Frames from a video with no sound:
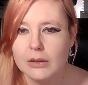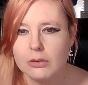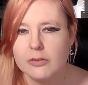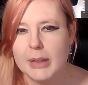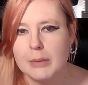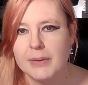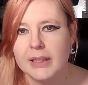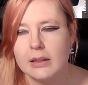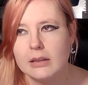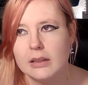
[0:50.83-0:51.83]
or if maybe
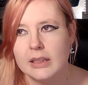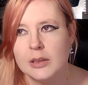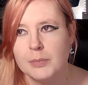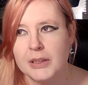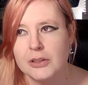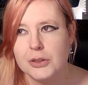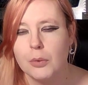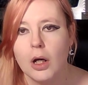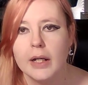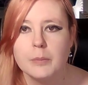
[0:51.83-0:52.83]
it had been too
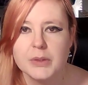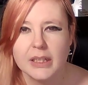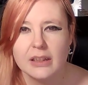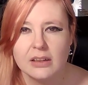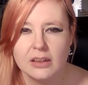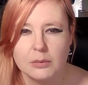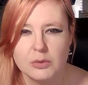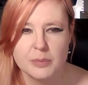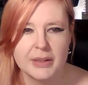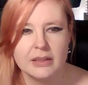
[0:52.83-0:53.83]
hyped and then I was a
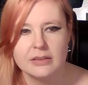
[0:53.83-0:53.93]
bit